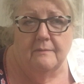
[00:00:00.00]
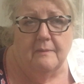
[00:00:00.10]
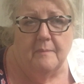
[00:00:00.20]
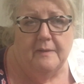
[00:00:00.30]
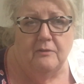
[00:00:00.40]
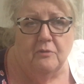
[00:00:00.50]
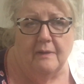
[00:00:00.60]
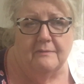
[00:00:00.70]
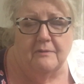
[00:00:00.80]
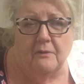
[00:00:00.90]
somebody
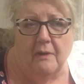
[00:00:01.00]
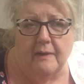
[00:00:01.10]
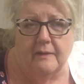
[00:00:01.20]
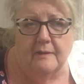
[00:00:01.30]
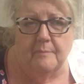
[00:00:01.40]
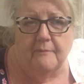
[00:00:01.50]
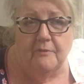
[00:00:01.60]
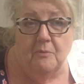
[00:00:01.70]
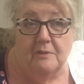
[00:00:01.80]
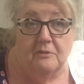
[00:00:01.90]
tries to crank it up
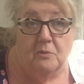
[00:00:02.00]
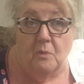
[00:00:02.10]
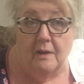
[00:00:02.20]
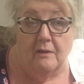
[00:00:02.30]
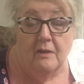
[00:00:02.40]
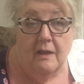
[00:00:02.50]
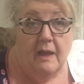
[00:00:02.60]
every once in a while,